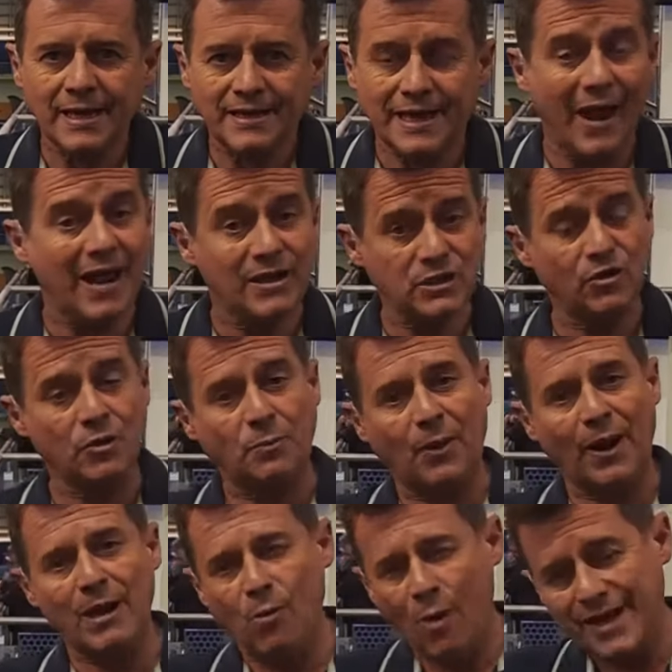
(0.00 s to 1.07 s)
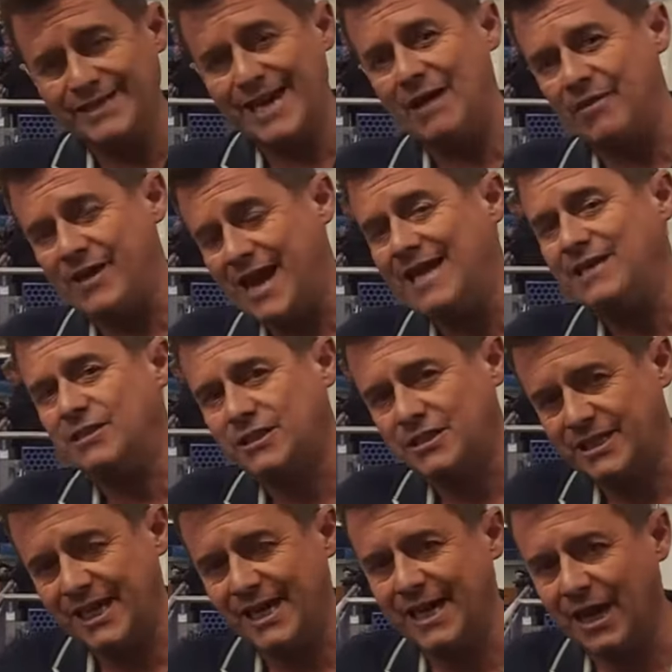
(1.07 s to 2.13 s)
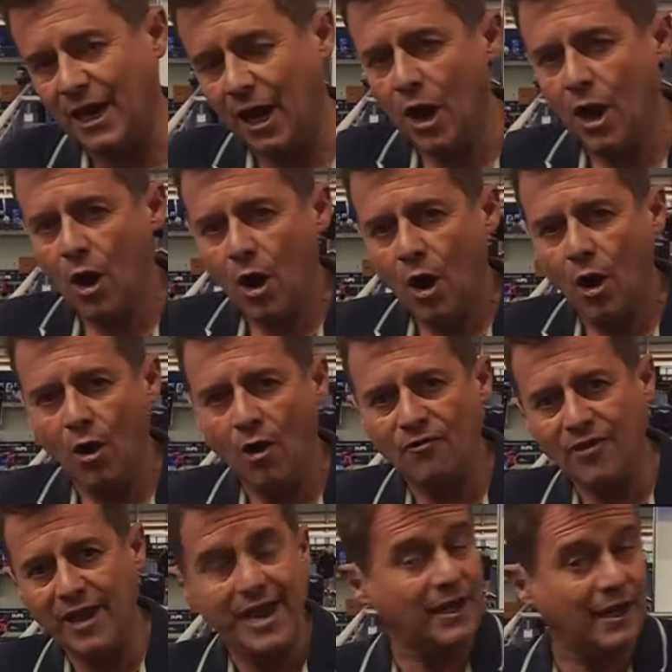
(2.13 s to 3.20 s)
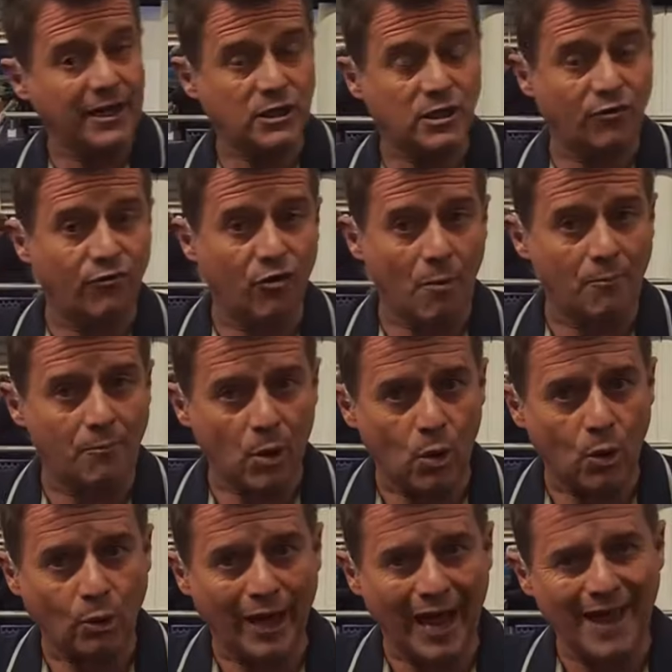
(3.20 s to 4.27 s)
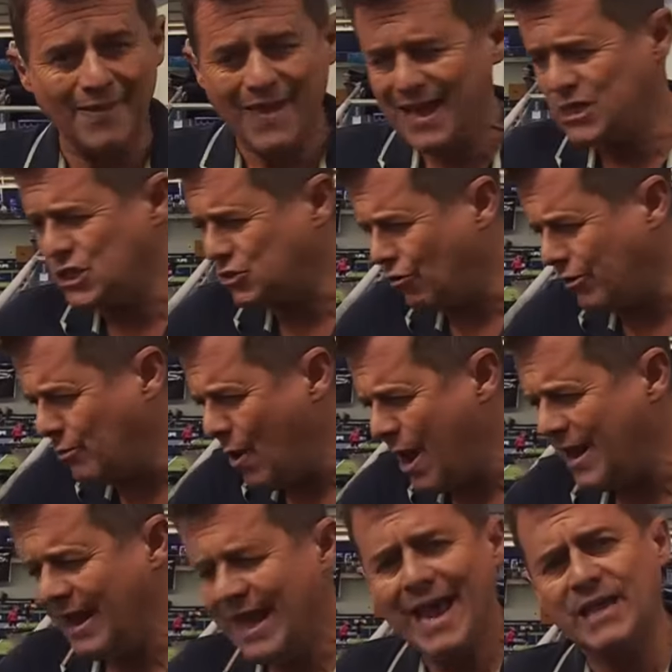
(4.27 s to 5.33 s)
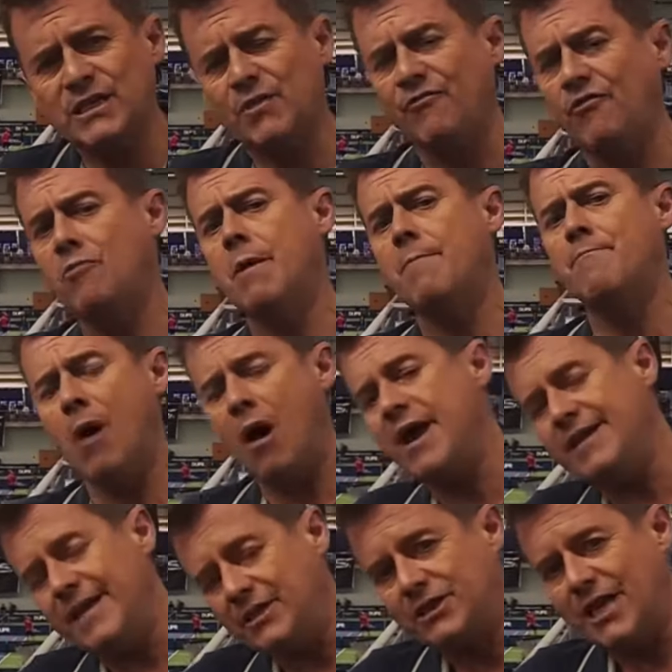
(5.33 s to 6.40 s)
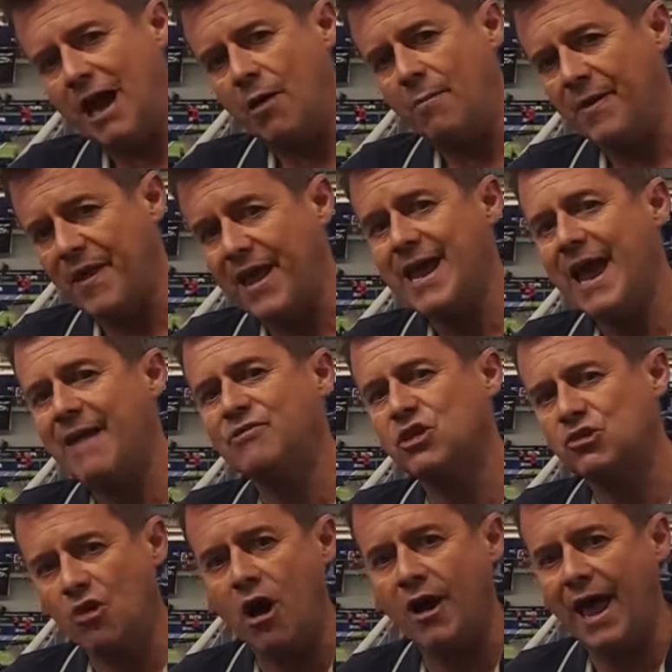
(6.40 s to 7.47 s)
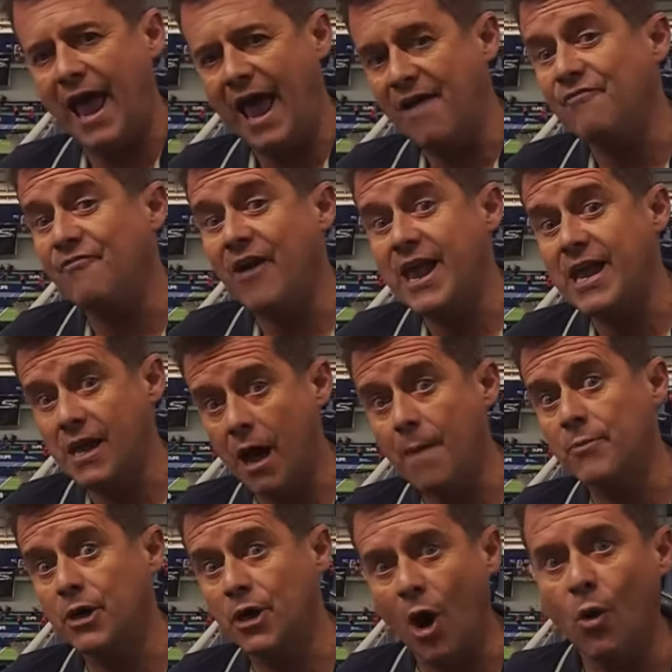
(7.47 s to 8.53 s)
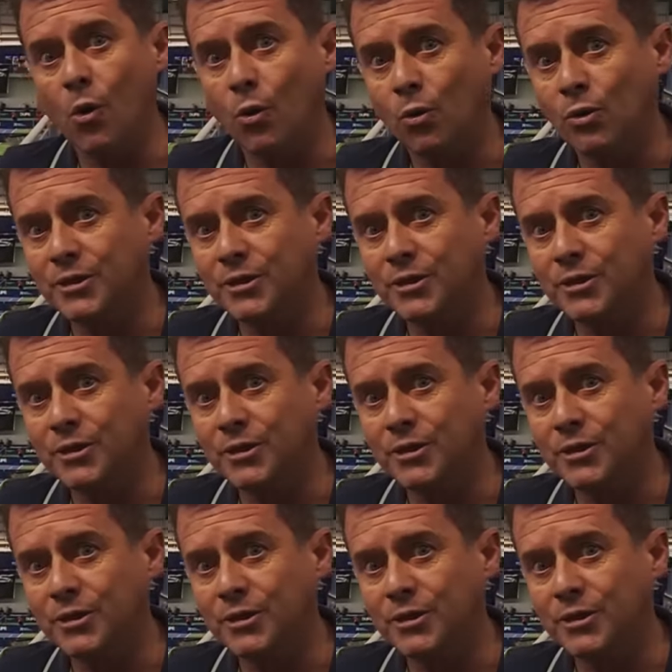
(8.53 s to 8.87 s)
Now Hensford play way down the eighth tier of English football. And their story, well, it's a former mining town, but they have struck FA Cup gold.